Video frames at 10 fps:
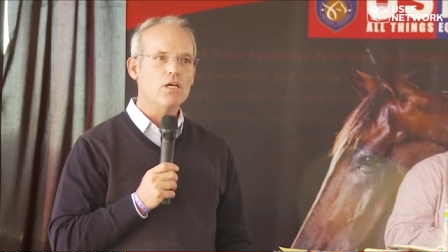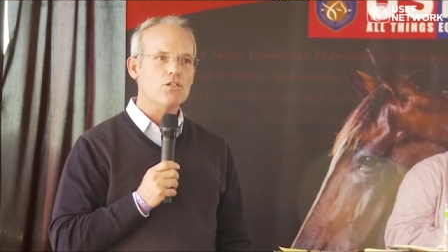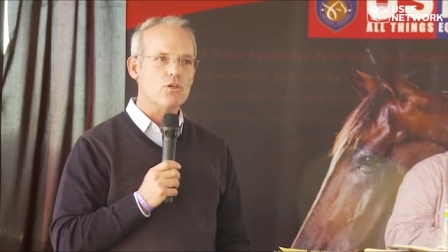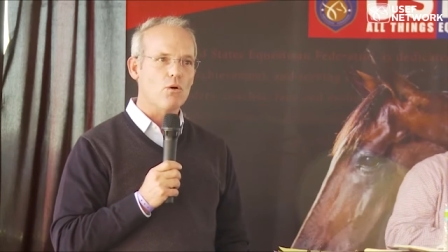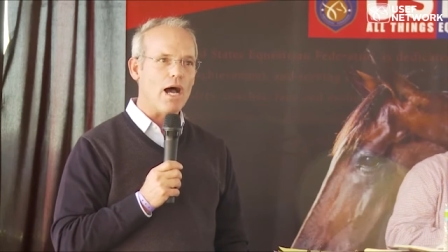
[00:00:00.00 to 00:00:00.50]

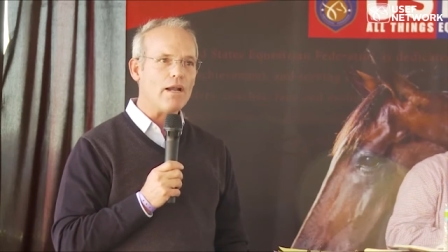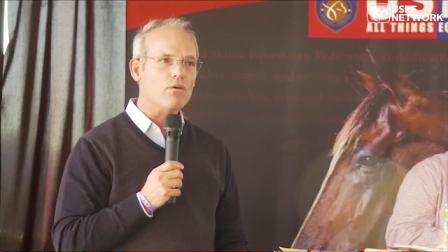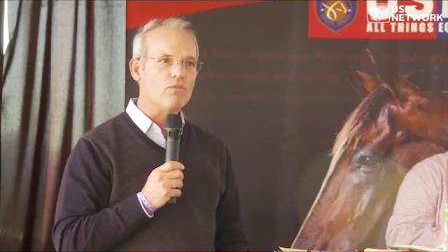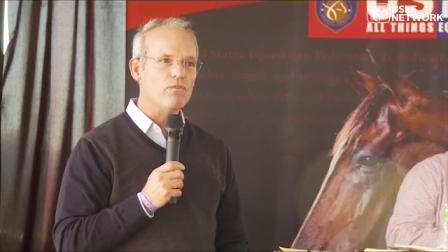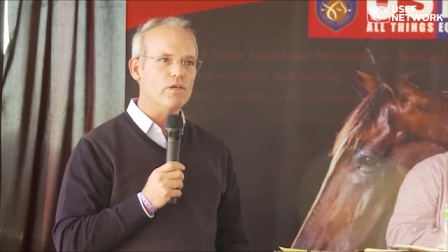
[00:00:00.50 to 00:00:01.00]
so I
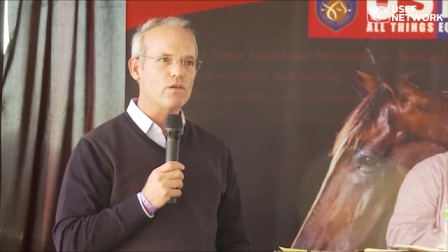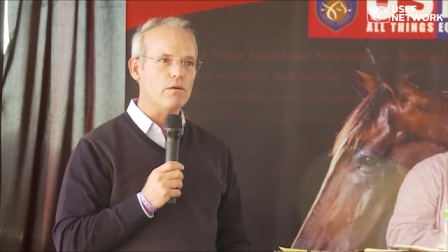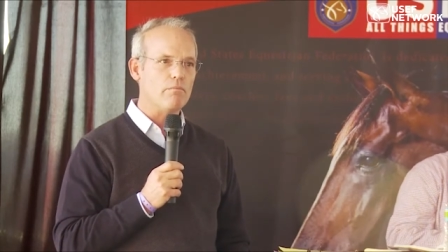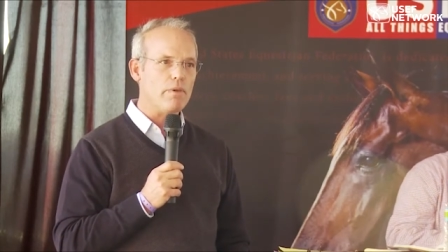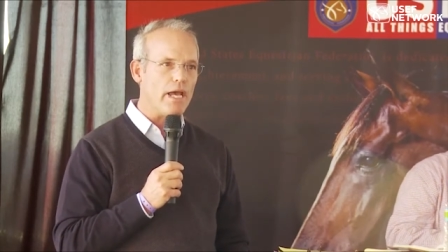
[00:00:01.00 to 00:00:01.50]
don't feel
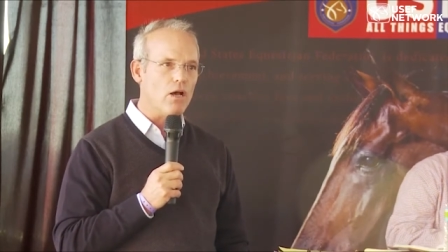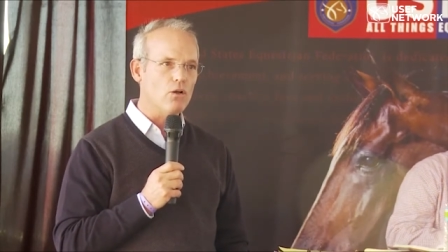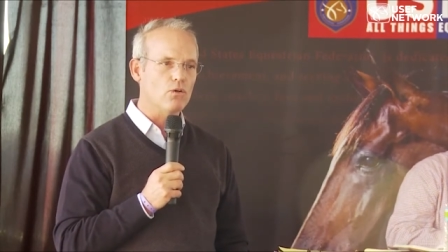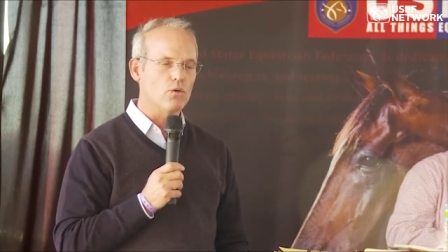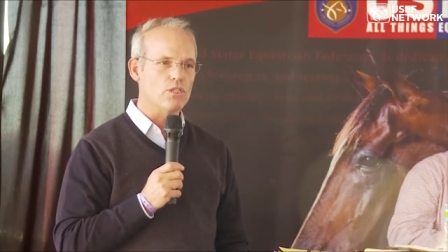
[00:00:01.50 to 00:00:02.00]

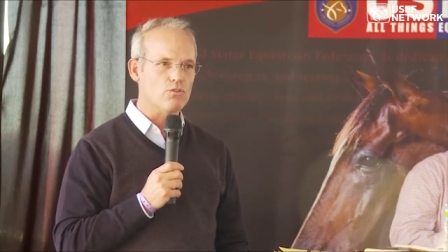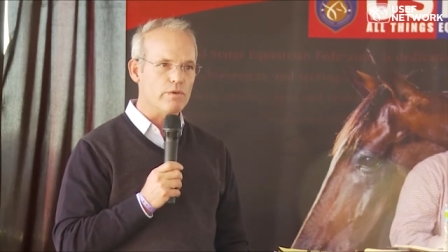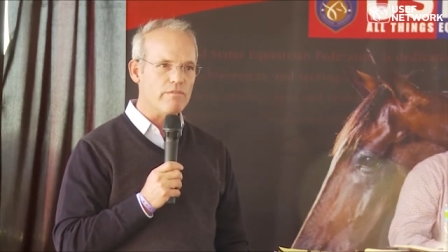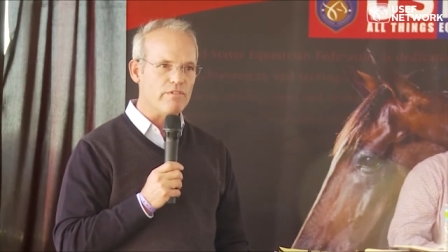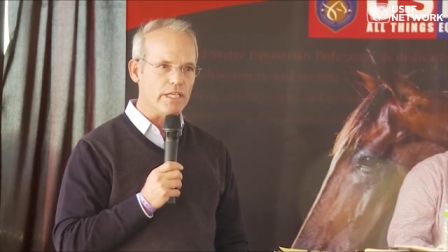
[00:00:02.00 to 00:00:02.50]
compelled or
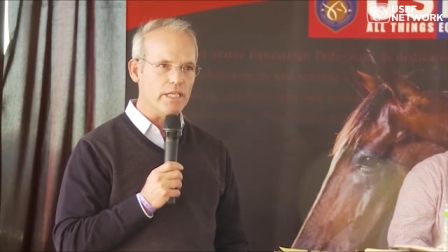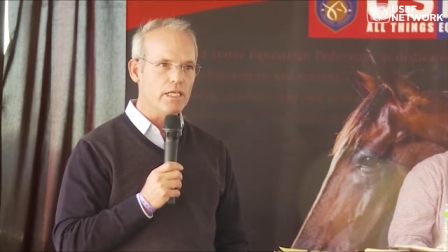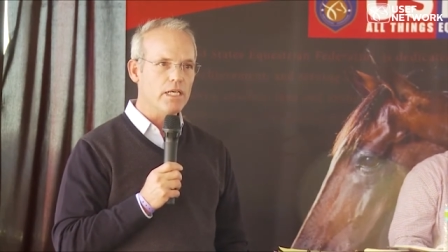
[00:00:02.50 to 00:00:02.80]
driven